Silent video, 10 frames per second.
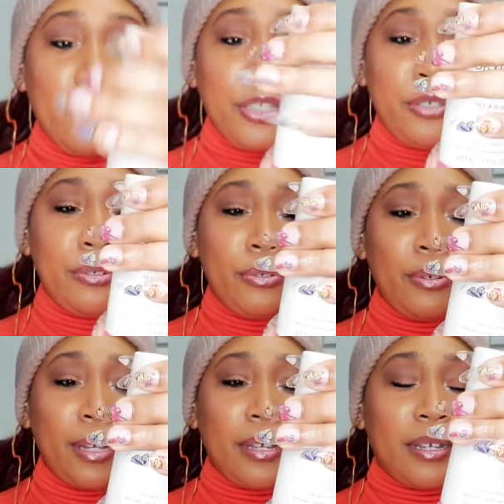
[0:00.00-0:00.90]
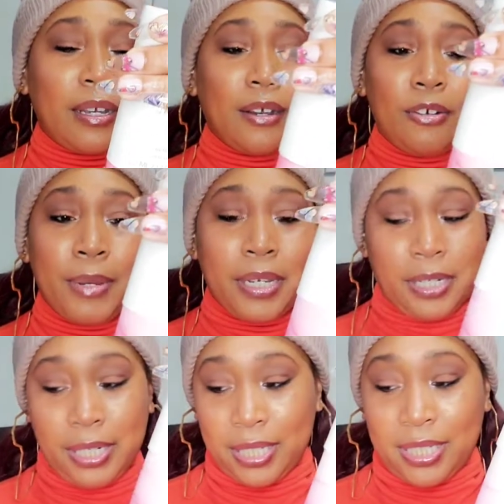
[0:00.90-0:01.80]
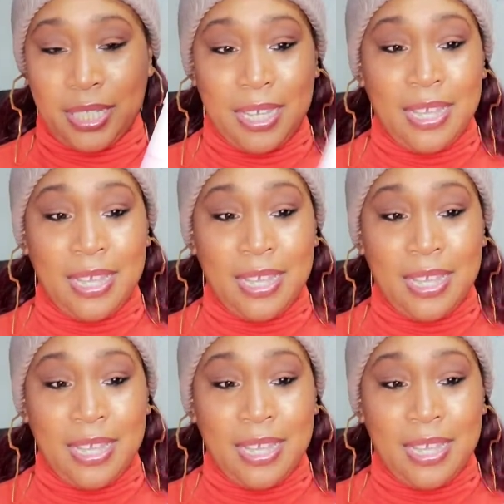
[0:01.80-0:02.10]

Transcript: you, oh my goodness,